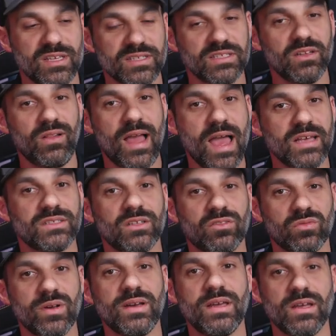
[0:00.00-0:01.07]
this still has a
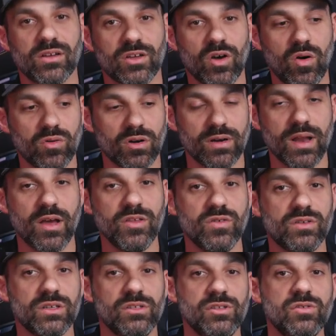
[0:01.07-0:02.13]
3D encoder. Now
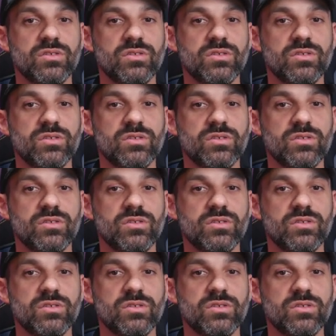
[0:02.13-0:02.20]
you can